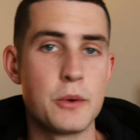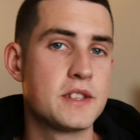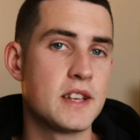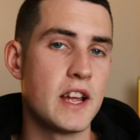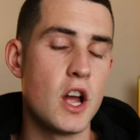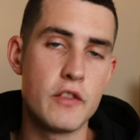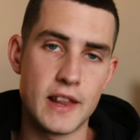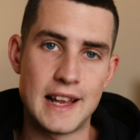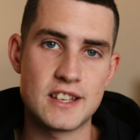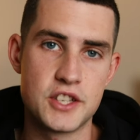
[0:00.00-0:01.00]
I would say over
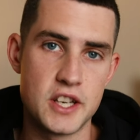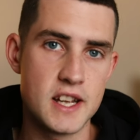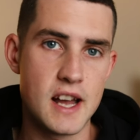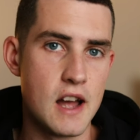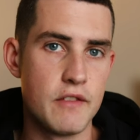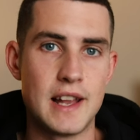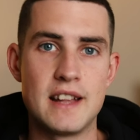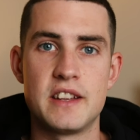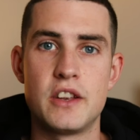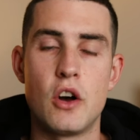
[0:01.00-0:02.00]
the last year, I have
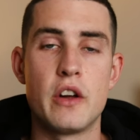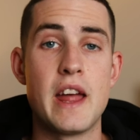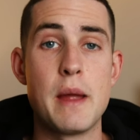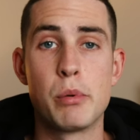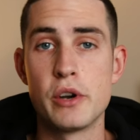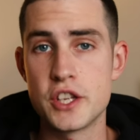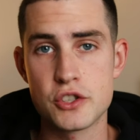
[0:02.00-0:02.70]
landed on a pretty